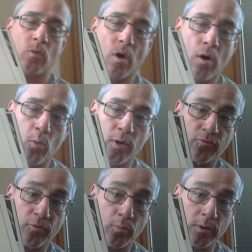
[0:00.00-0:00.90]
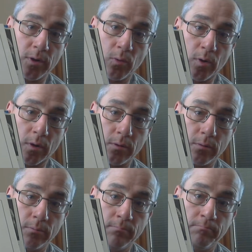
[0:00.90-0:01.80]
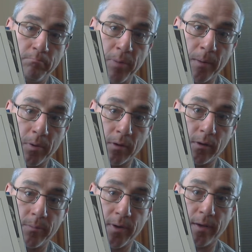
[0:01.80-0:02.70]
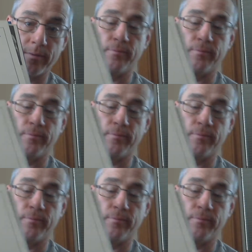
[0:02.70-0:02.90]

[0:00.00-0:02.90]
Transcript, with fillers: A Wish for Wings that Work by Berkeley Breathed.